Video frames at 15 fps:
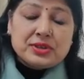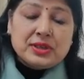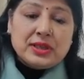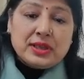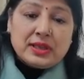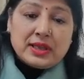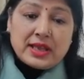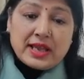
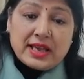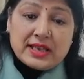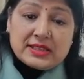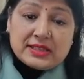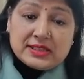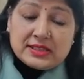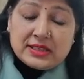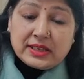as is the
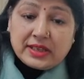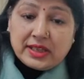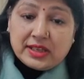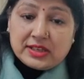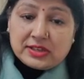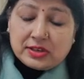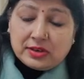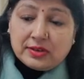case
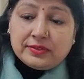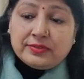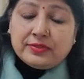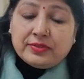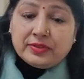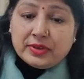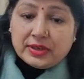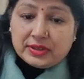of
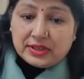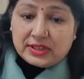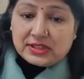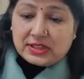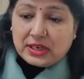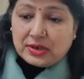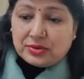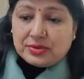the
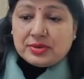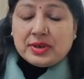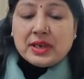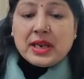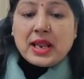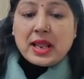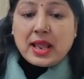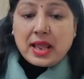sound
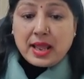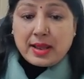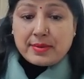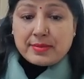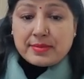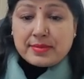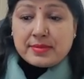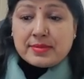M
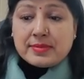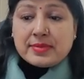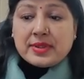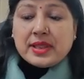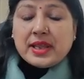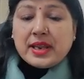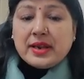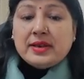
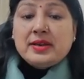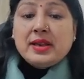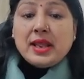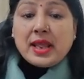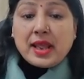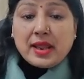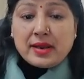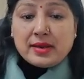and
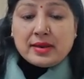N.